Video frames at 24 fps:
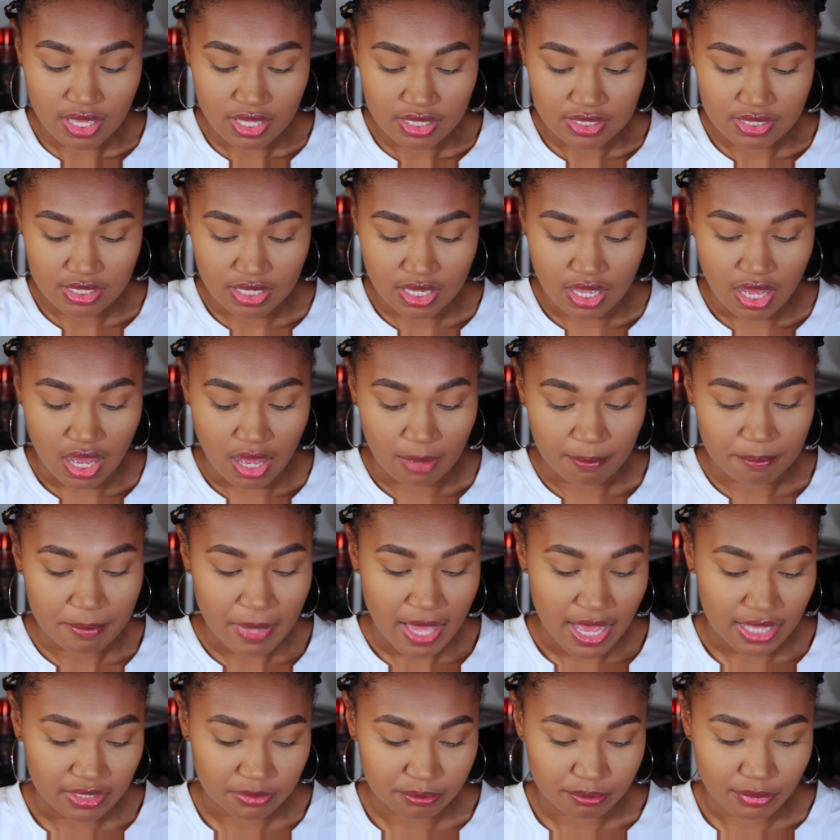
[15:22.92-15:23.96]
It's a
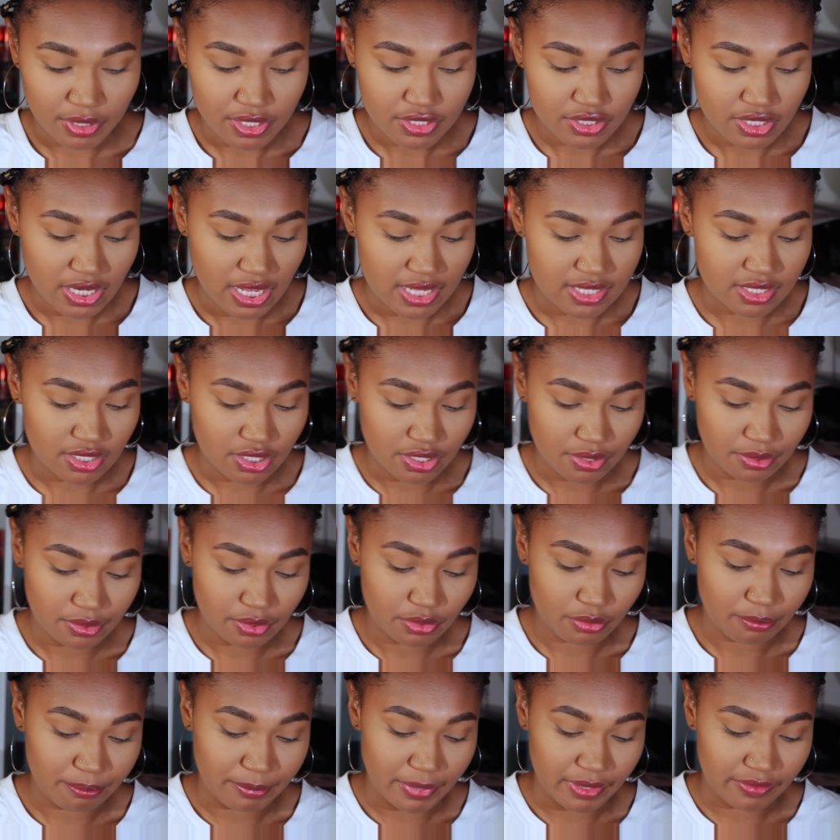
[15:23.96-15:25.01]
compact brush and it has a cute
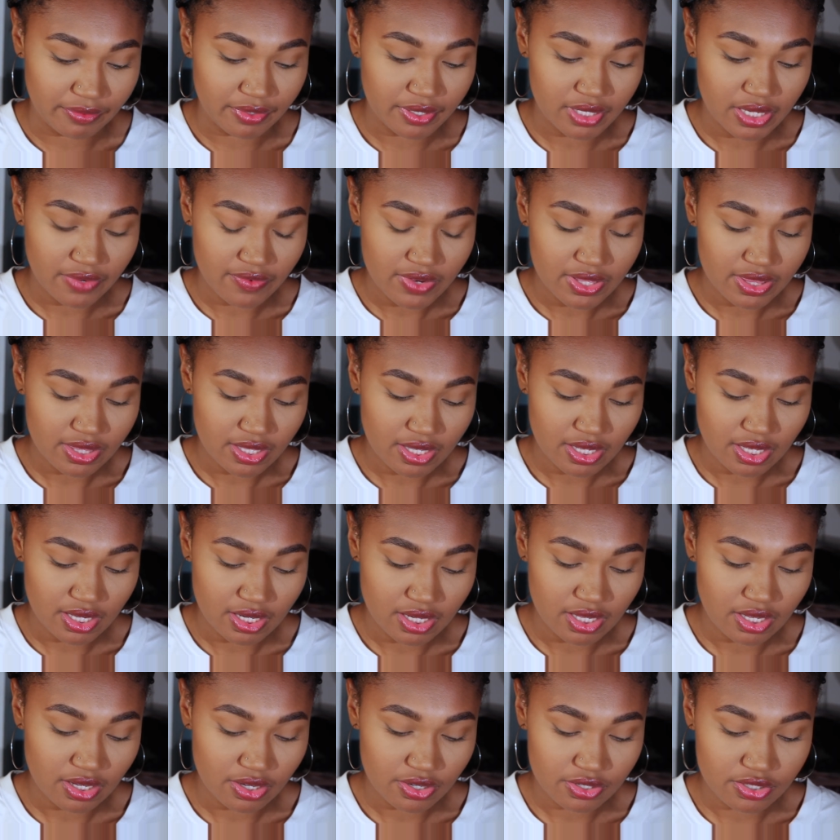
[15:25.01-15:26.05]
little mirror and everything
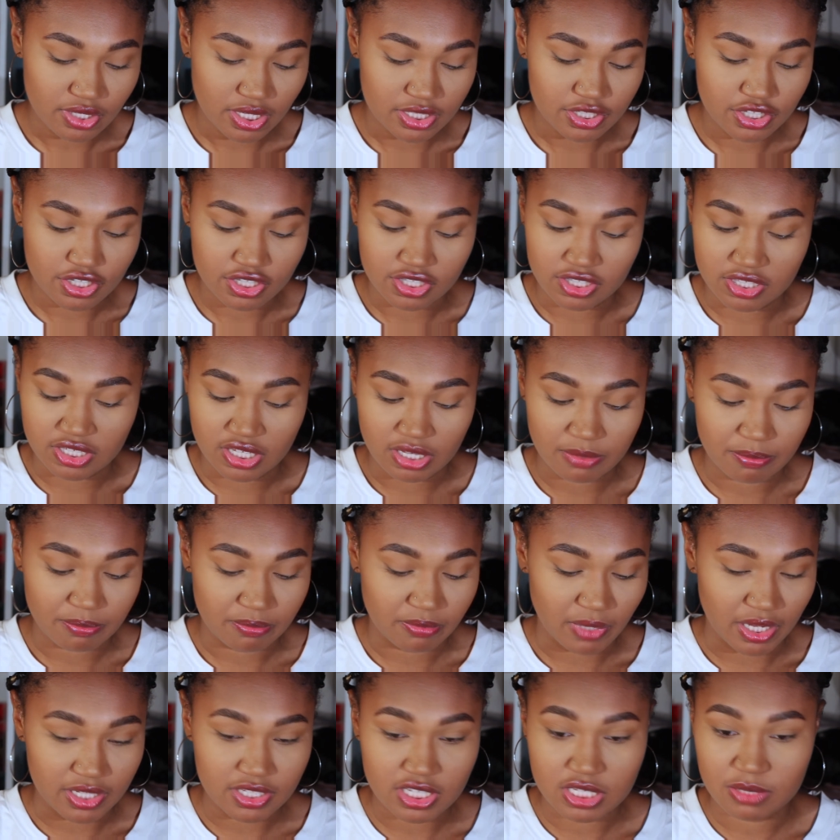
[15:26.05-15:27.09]
in here. So I
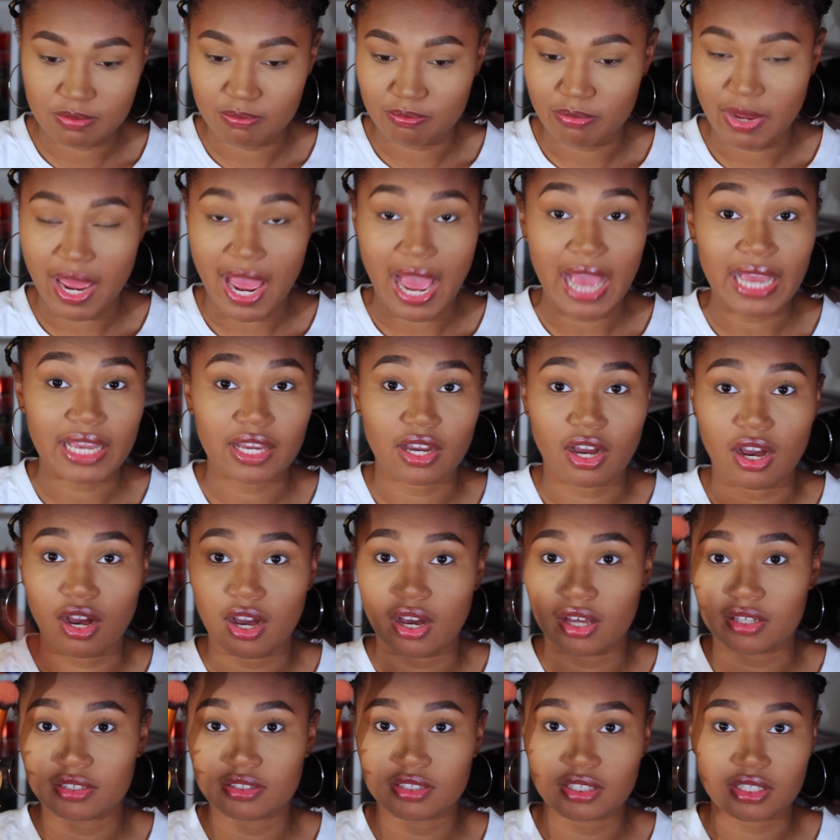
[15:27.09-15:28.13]
just pack
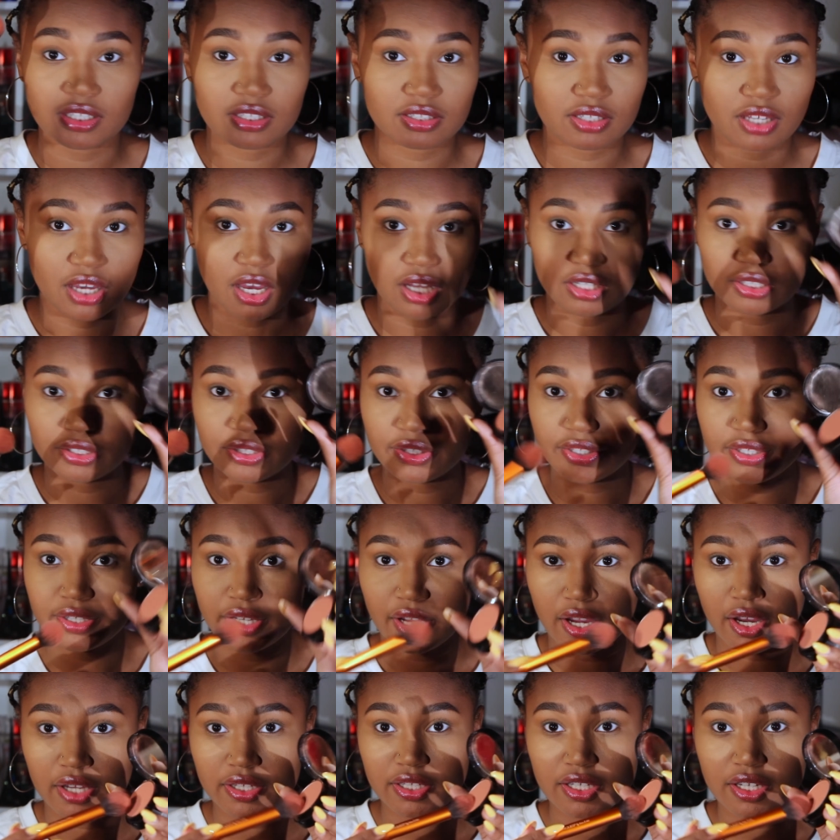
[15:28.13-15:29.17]
on the color
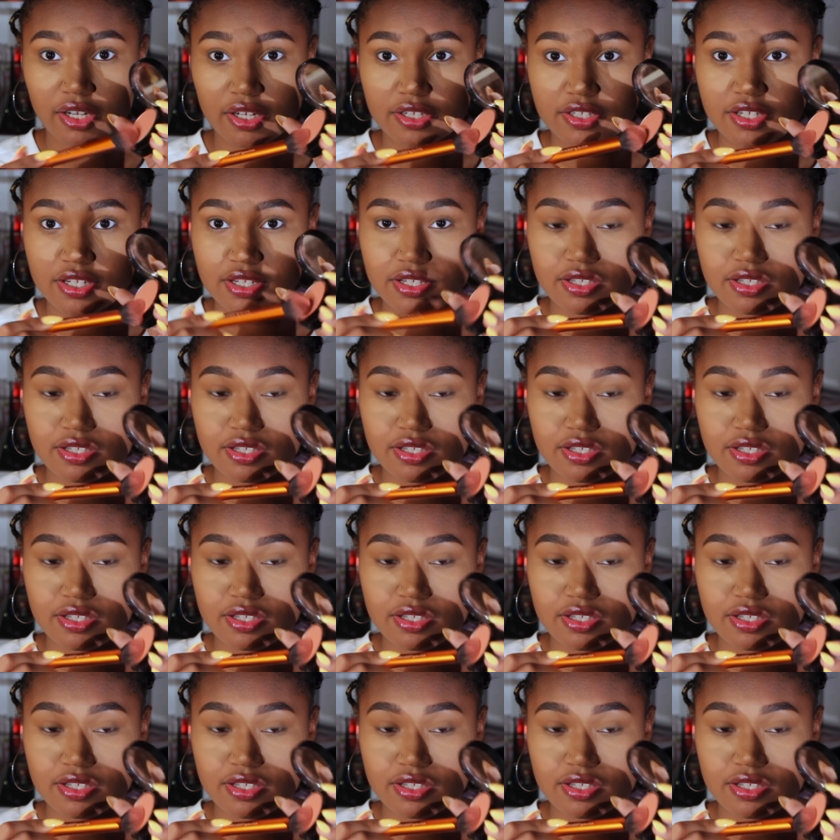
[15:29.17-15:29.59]
on here.